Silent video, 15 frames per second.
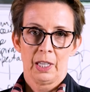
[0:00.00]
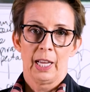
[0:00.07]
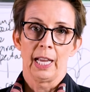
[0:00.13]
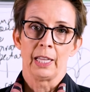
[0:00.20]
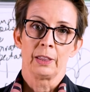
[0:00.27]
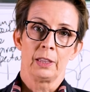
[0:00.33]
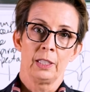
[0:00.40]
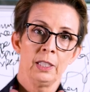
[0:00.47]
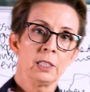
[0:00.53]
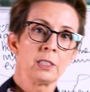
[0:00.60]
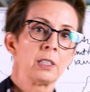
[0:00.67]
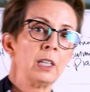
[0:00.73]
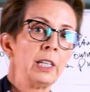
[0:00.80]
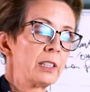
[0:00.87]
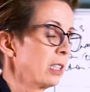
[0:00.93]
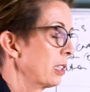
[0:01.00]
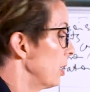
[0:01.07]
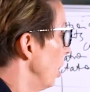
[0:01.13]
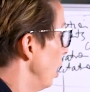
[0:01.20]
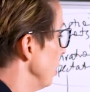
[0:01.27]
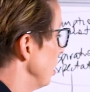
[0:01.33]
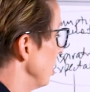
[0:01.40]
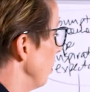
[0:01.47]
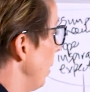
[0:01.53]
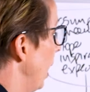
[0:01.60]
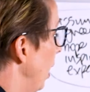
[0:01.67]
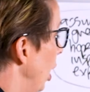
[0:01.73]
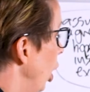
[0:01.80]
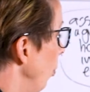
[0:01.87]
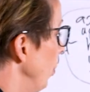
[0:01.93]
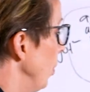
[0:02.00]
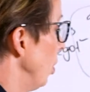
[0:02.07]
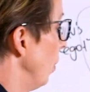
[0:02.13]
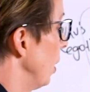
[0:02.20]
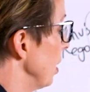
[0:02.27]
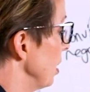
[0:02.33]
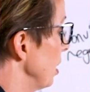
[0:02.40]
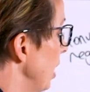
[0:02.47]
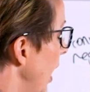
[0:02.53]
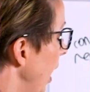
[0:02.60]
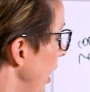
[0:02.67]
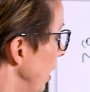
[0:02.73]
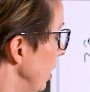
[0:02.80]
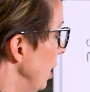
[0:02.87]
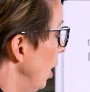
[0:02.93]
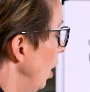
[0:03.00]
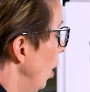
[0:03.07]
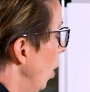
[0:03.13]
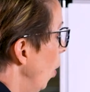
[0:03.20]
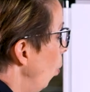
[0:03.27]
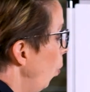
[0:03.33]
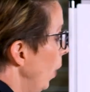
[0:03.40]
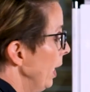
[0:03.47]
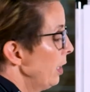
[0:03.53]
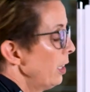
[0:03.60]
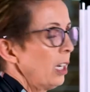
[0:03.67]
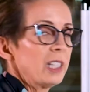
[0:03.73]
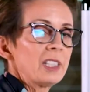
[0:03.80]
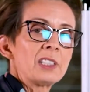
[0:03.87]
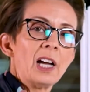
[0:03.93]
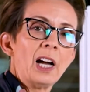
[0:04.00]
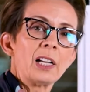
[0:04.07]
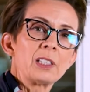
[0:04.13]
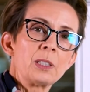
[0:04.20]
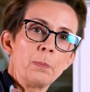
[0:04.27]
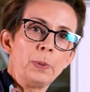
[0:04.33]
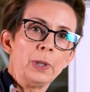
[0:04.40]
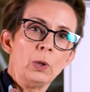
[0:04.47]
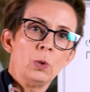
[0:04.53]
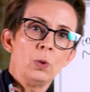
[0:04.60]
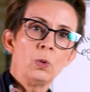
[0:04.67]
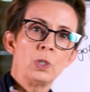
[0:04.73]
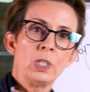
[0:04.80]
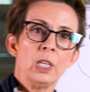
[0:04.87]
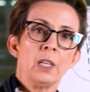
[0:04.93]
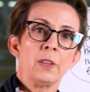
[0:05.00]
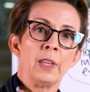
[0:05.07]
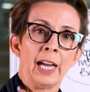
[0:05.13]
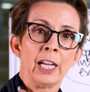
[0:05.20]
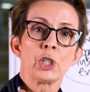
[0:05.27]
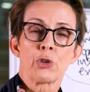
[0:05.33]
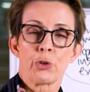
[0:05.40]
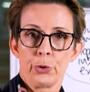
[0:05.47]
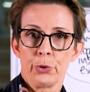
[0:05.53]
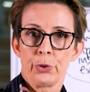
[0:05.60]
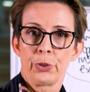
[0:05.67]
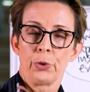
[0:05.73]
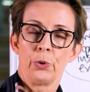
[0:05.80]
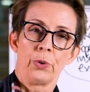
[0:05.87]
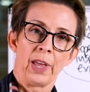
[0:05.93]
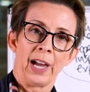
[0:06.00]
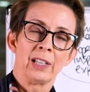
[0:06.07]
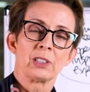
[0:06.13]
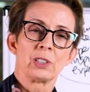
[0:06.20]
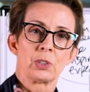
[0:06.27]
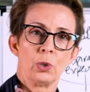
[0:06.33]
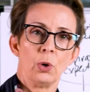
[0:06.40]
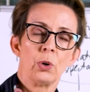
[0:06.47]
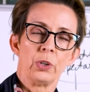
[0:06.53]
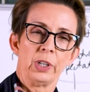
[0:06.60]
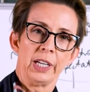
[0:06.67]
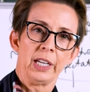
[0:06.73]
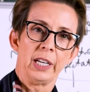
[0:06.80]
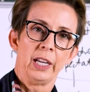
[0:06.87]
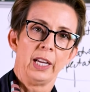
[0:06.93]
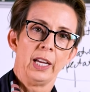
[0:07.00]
And this exercise is about helping you understand, when did I start to build that truth or that story?